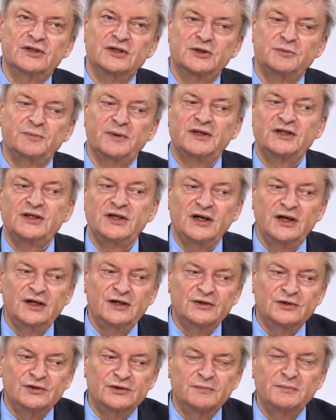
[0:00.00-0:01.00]
especially
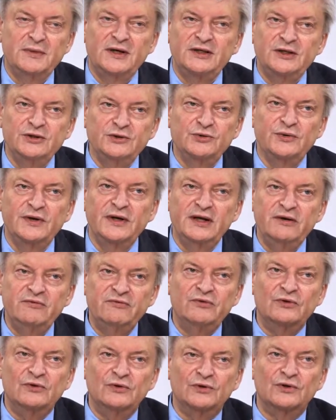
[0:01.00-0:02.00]
on Matthew
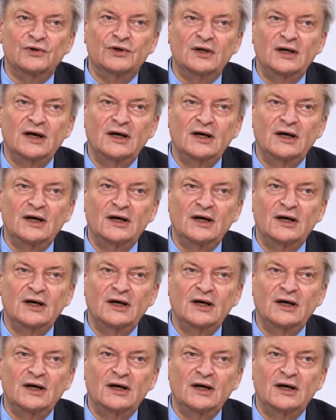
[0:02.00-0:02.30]
24,